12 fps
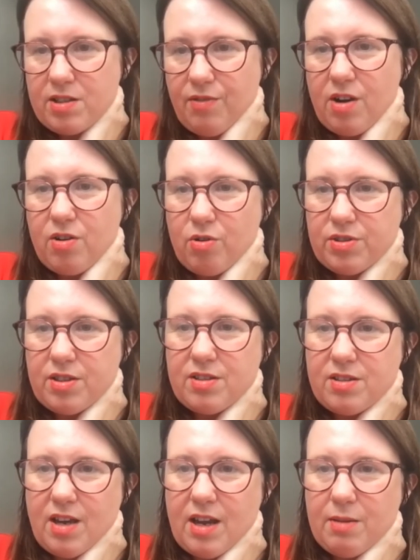of our courses
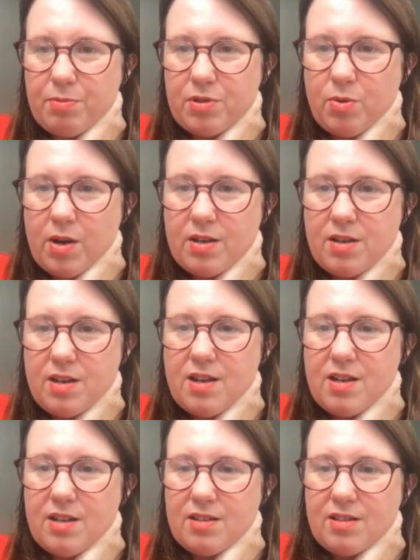take between
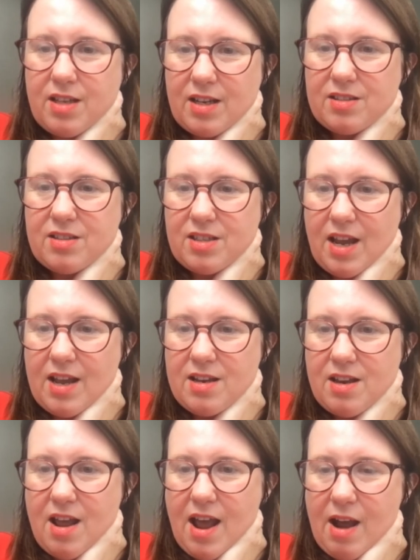6 to
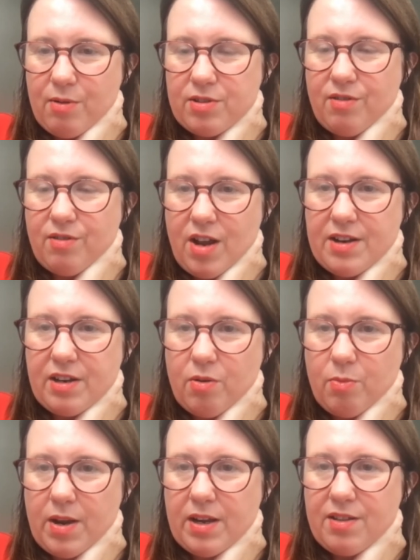10 hours of learning a
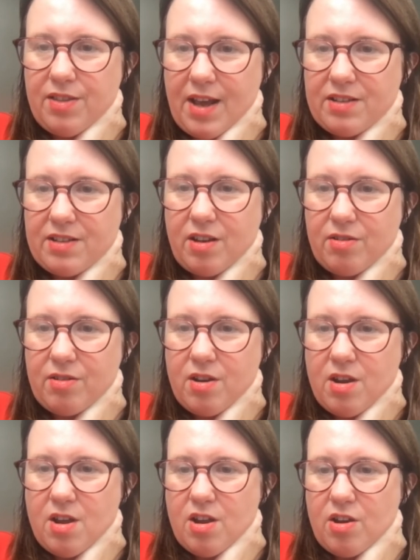week. And that's so,
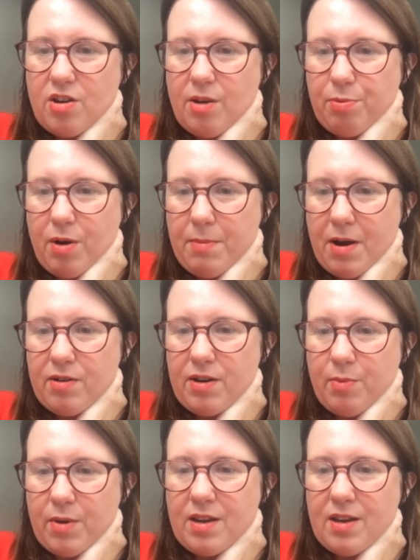you know, primarily
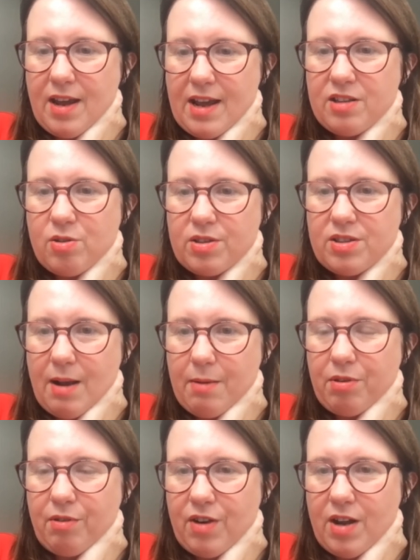we can get into a
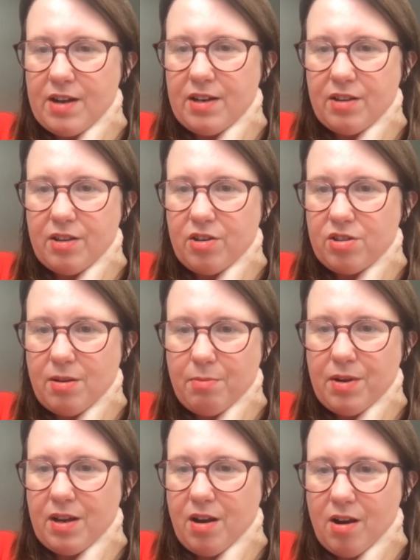depth of learning that you
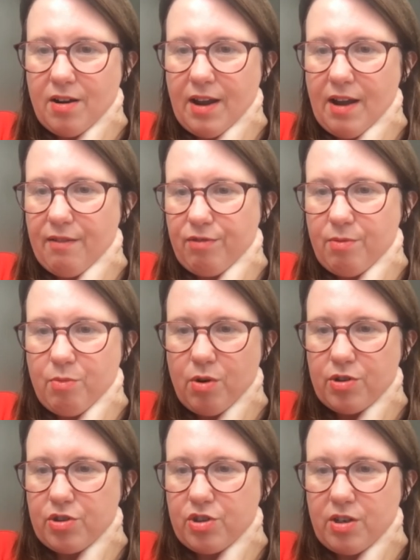simply can't get from
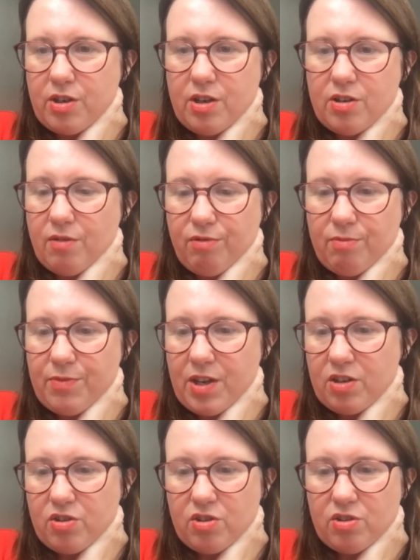what, you know, from
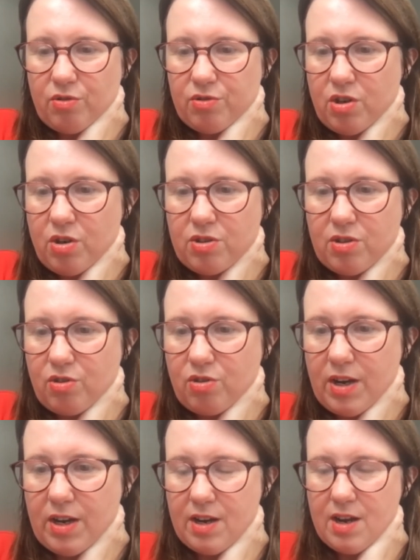a just sort of 2 to
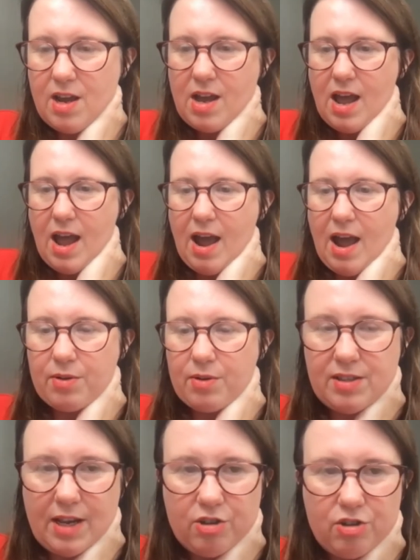3 hour
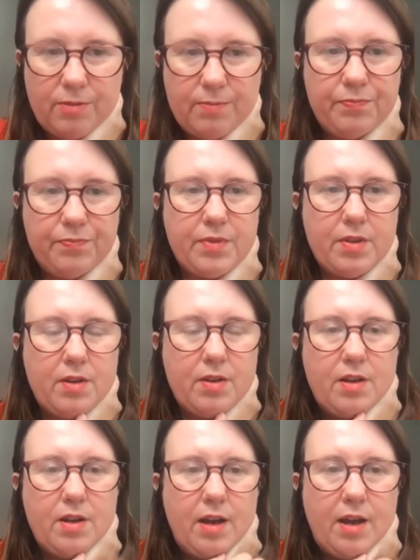session.
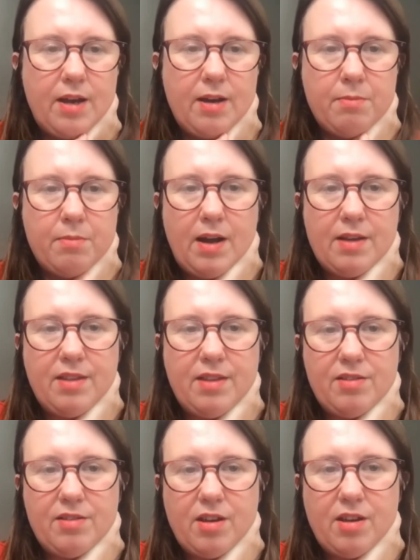I
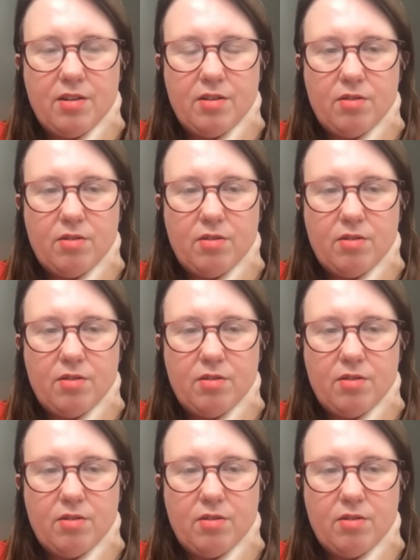think that